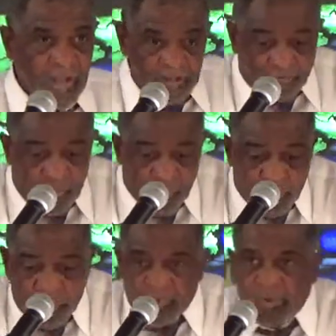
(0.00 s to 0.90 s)
And so
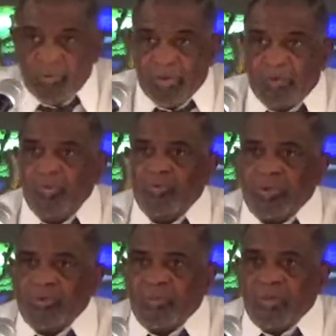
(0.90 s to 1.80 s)
we
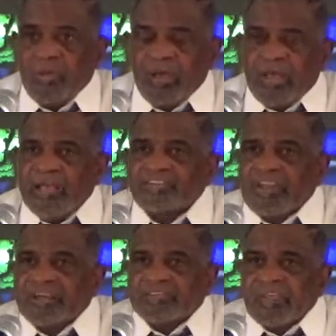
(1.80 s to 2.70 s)
it's
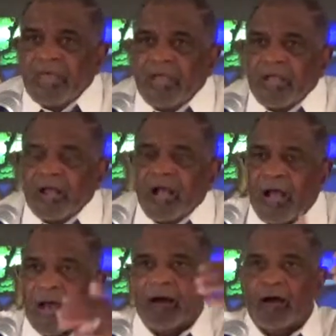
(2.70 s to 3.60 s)
like saying
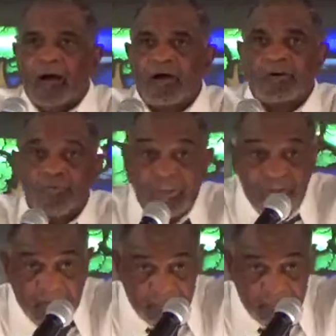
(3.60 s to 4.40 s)
I agree.